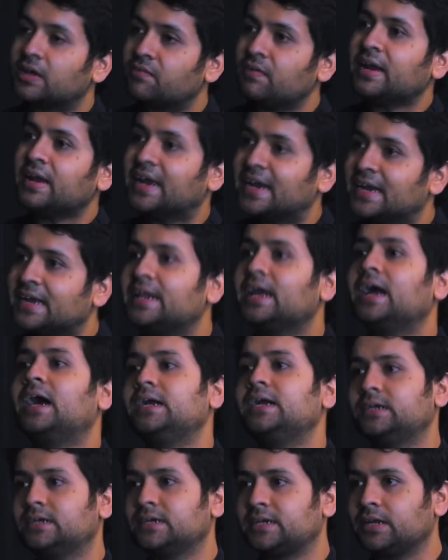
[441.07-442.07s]
giving
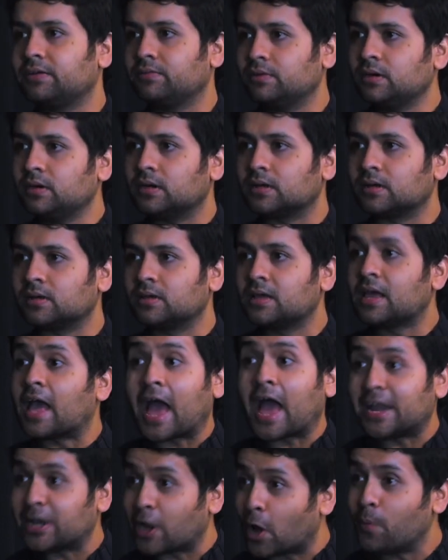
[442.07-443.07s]
India a dirty word?
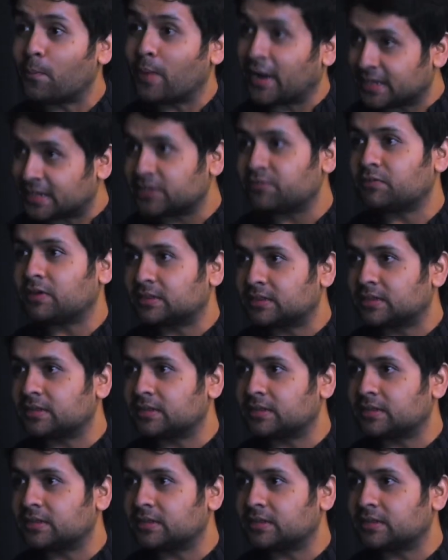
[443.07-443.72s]
And now, by the way...